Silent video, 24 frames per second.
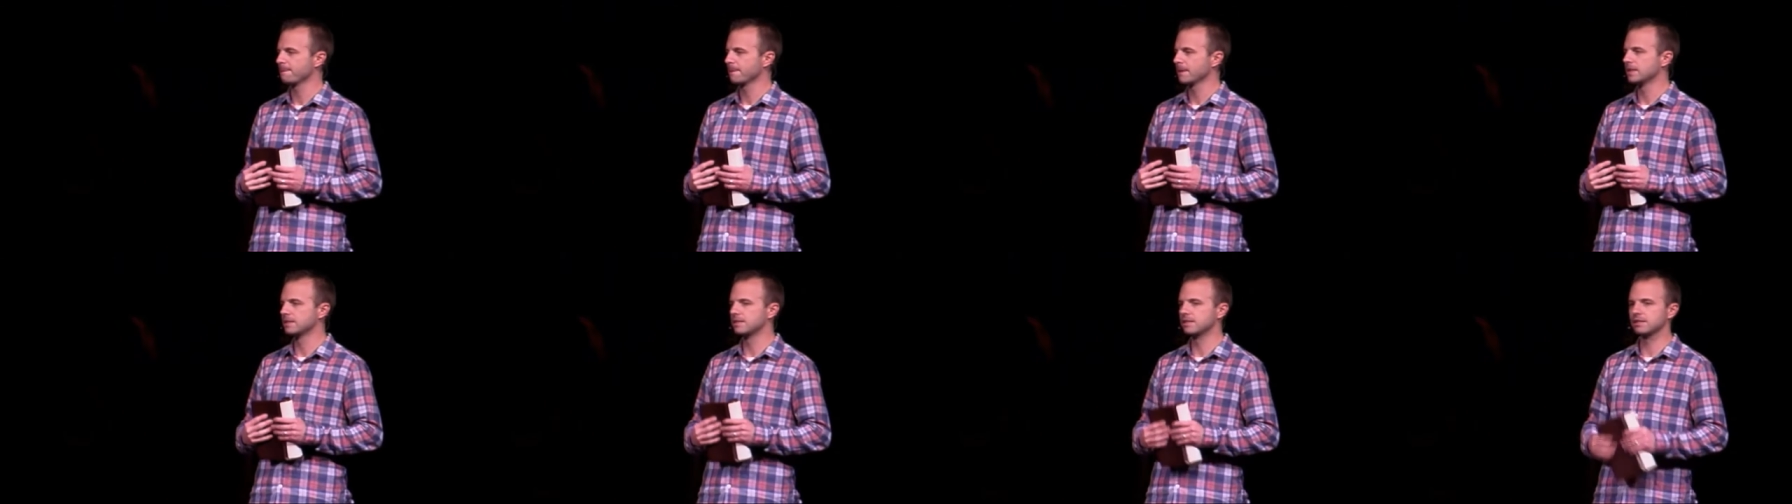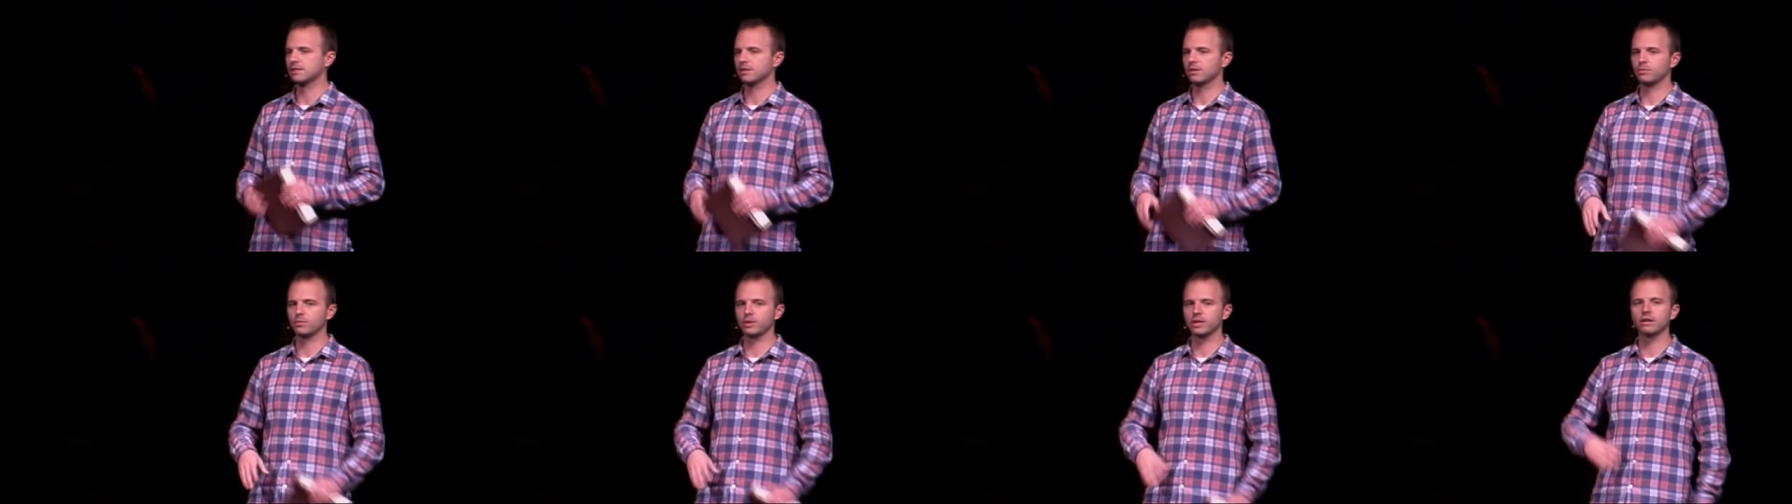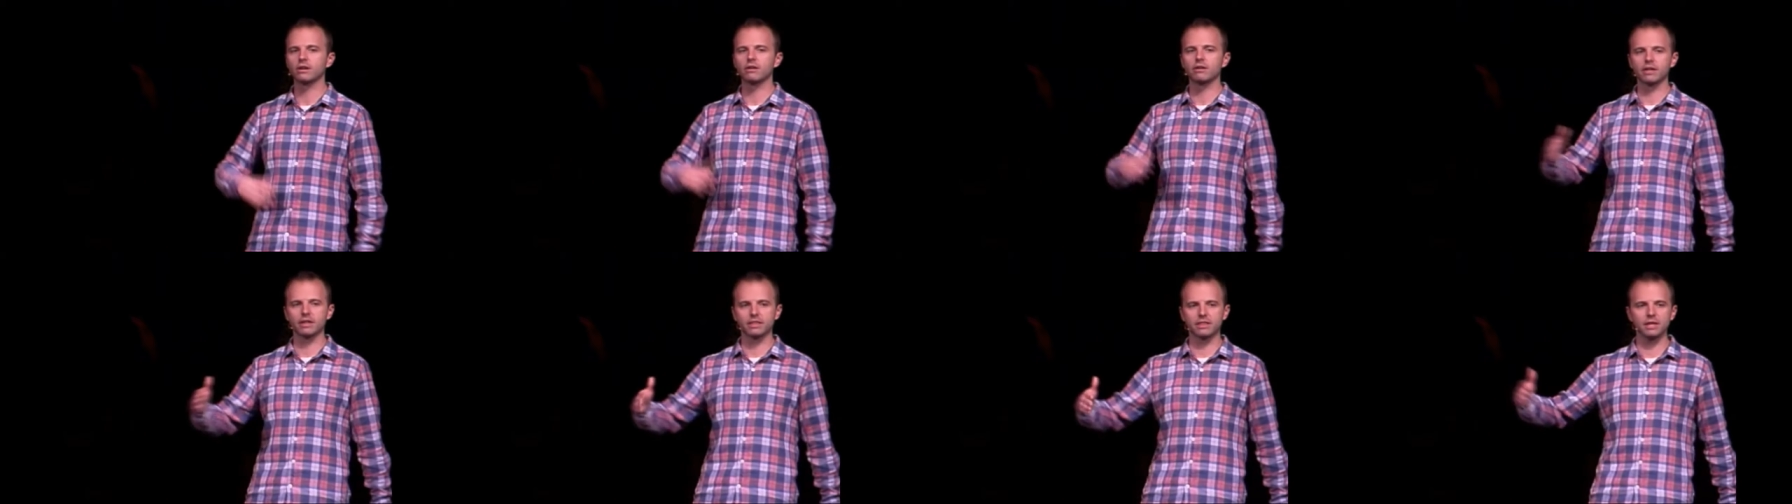This is a
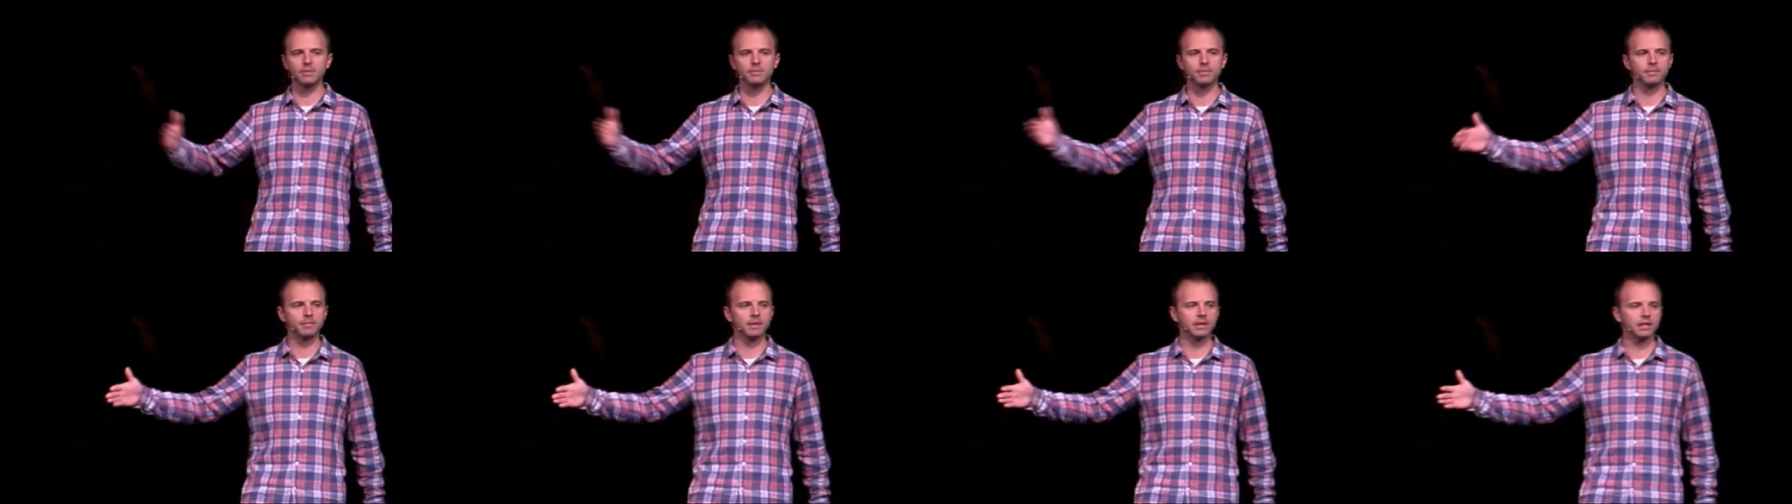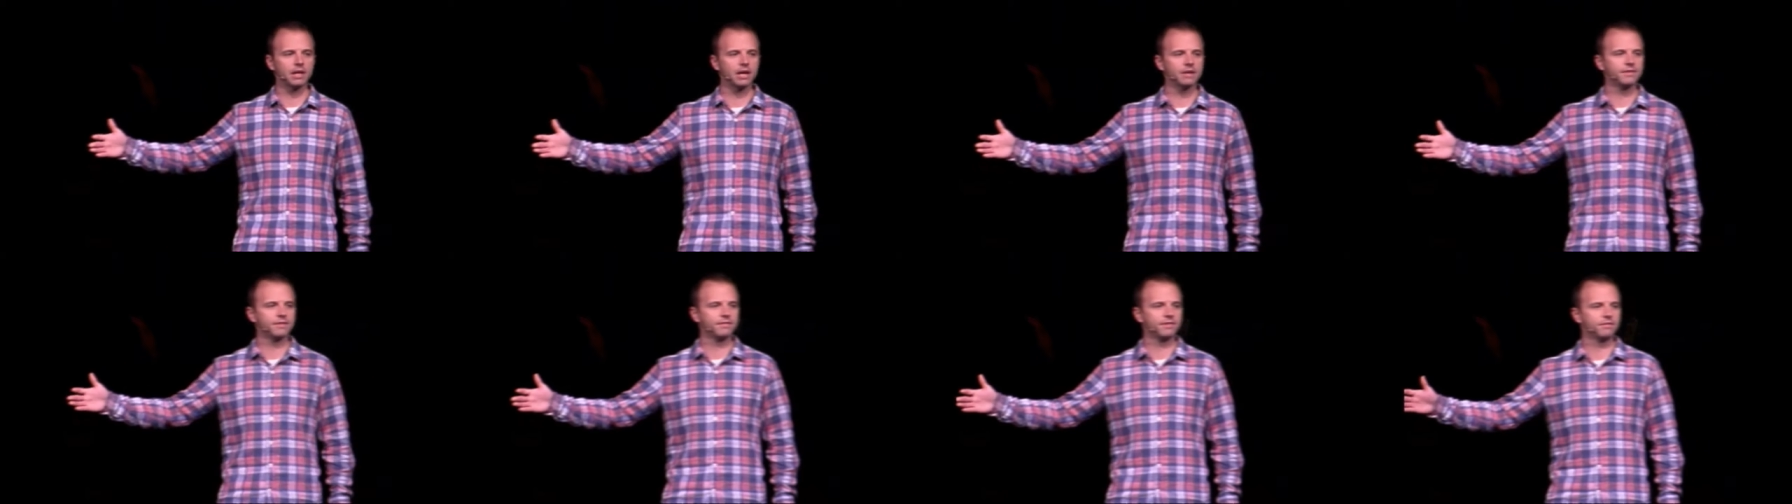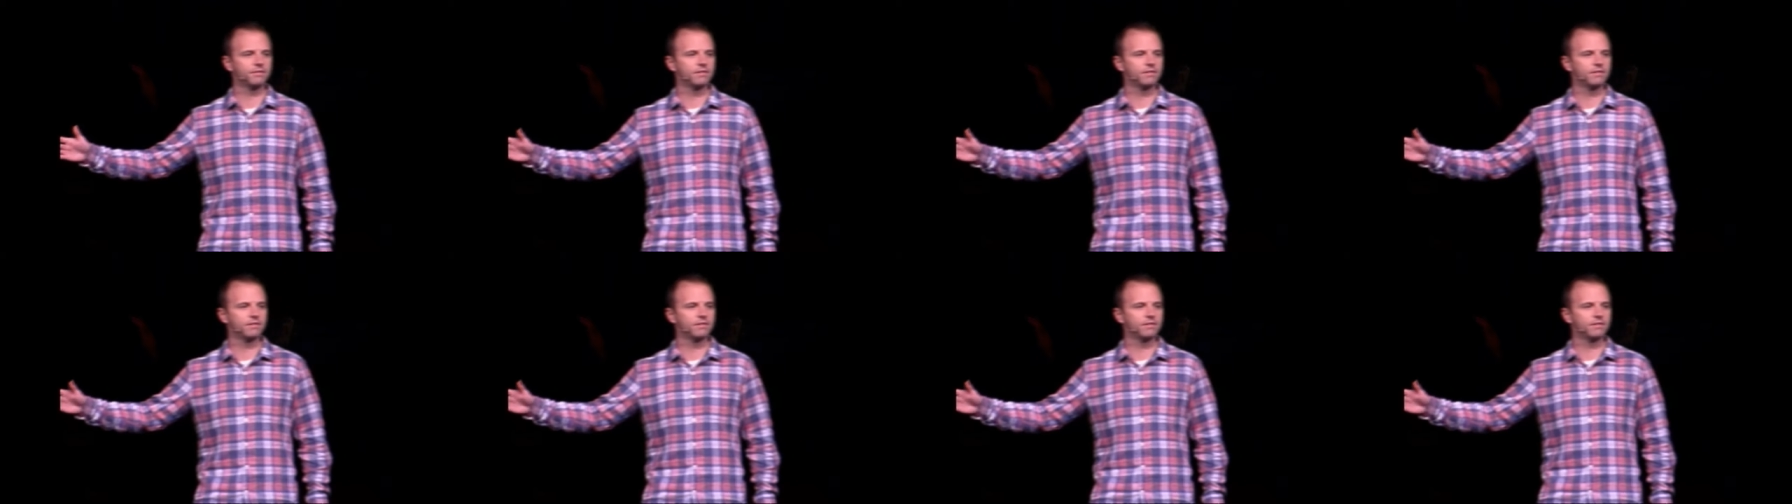recurring theme in my life if you've